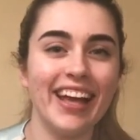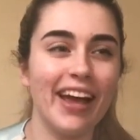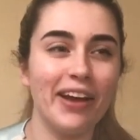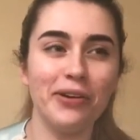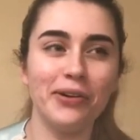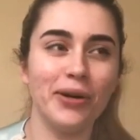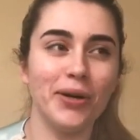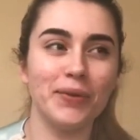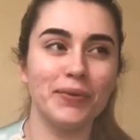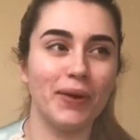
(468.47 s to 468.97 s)
I
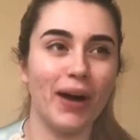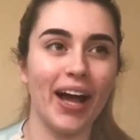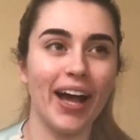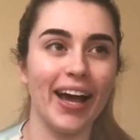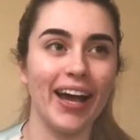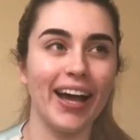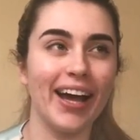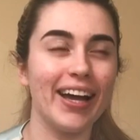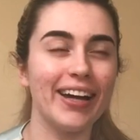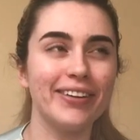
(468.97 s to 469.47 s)
don't know
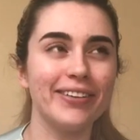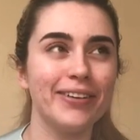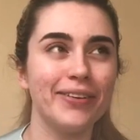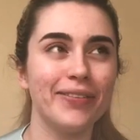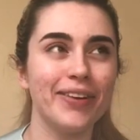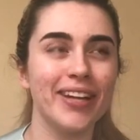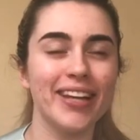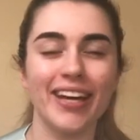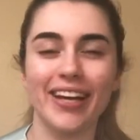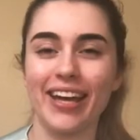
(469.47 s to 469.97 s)
why. I don't know
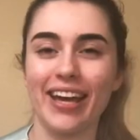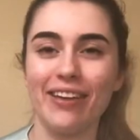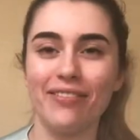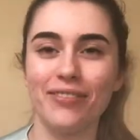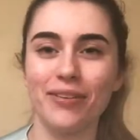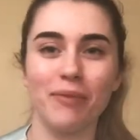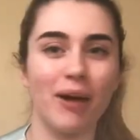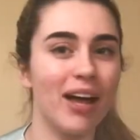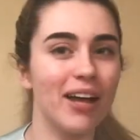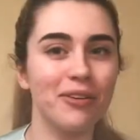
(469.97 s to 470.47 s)
where that came
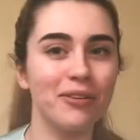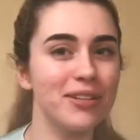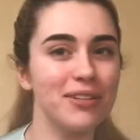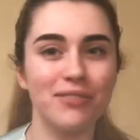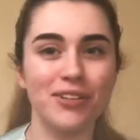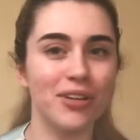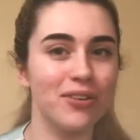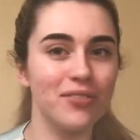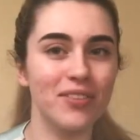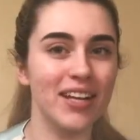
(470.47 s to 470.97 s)
from. I don't
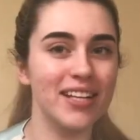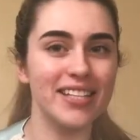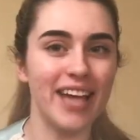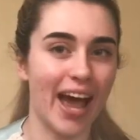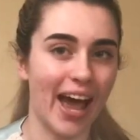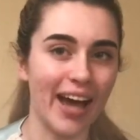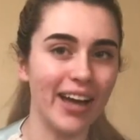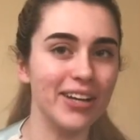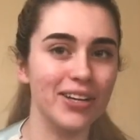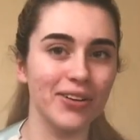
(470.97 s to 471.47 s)
even know if that's
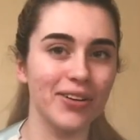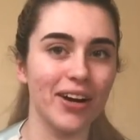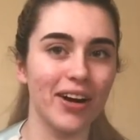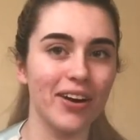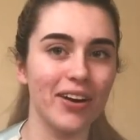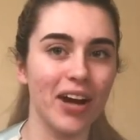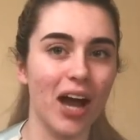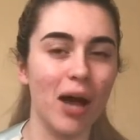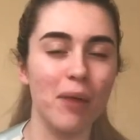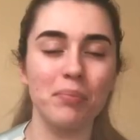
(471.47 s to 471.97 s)
accurate
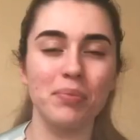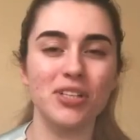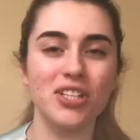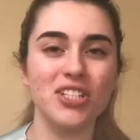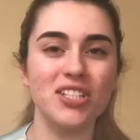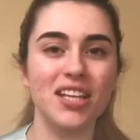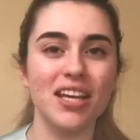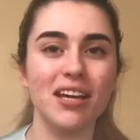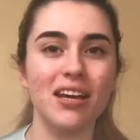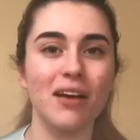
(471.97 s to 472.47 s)
or not. But
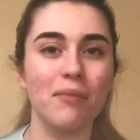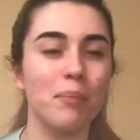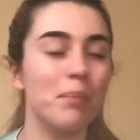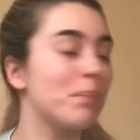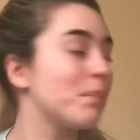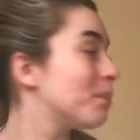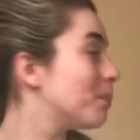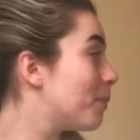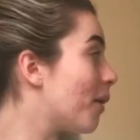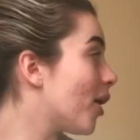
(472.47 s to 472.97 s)
just like, a
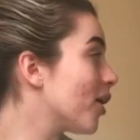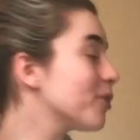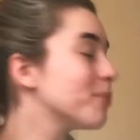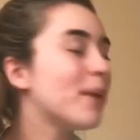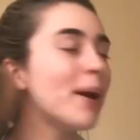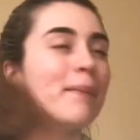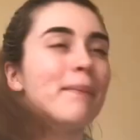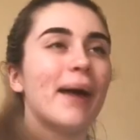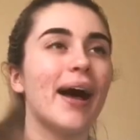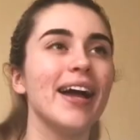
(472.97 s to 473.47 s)
part of
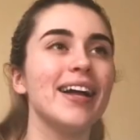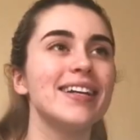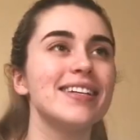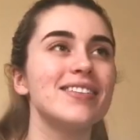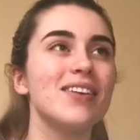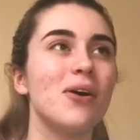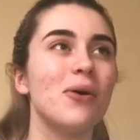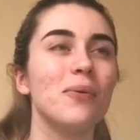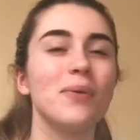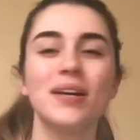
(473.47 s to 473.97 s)
my mind is
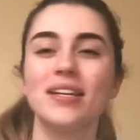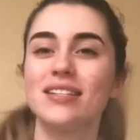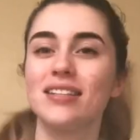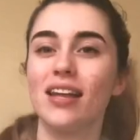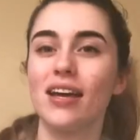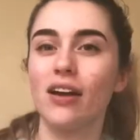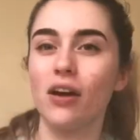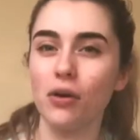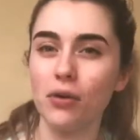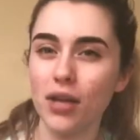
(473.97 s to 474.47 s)
always
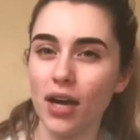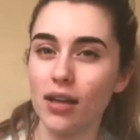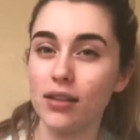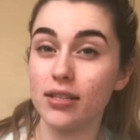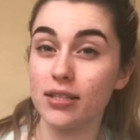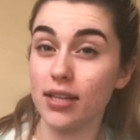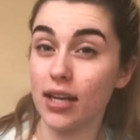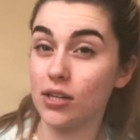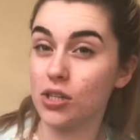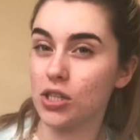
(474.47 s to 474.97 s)
like, oh yeah, the
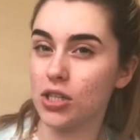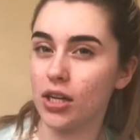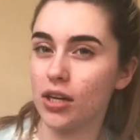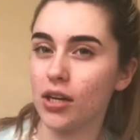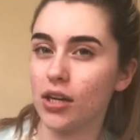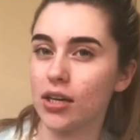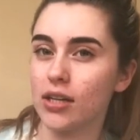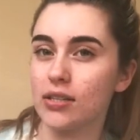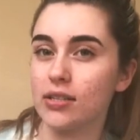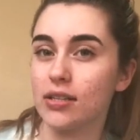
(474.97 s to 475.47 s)

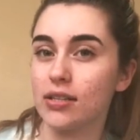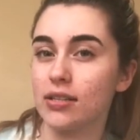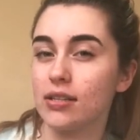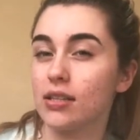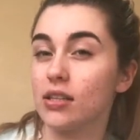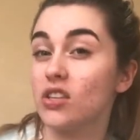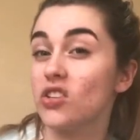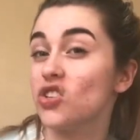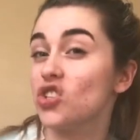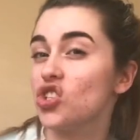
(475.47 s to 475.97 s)

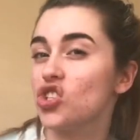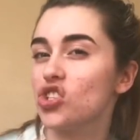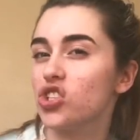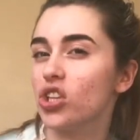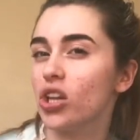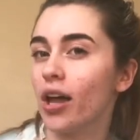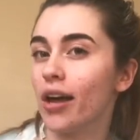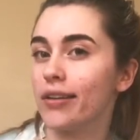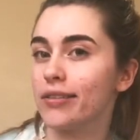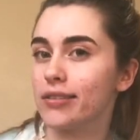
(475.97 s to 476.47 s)
Sagittariuses, the
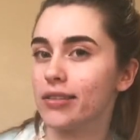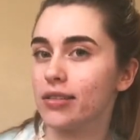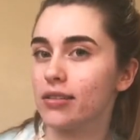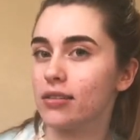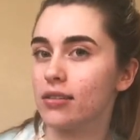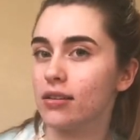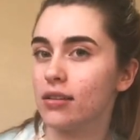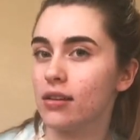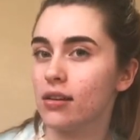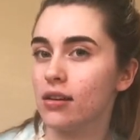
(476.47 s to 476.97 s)

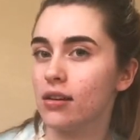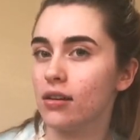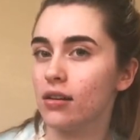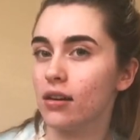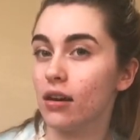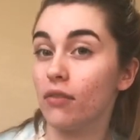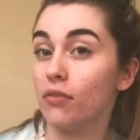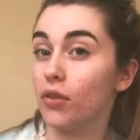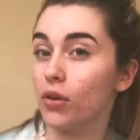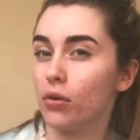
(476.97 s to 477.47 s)
sluts
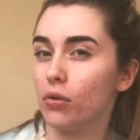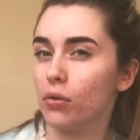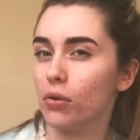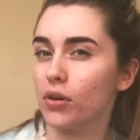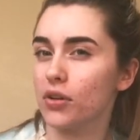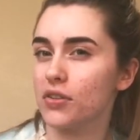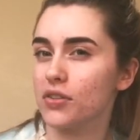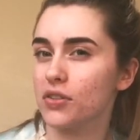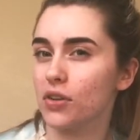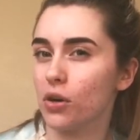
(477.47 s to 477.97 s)
of the
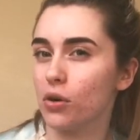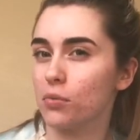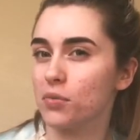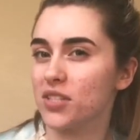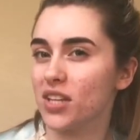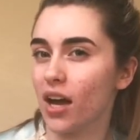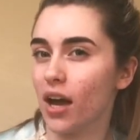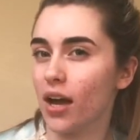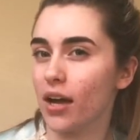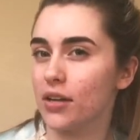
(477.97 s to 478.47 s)
horoscope
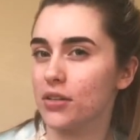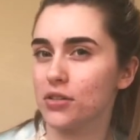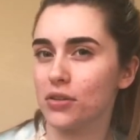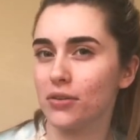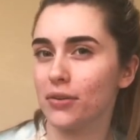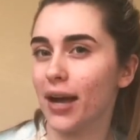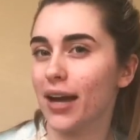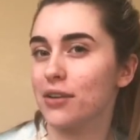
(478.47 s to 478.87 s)
signs or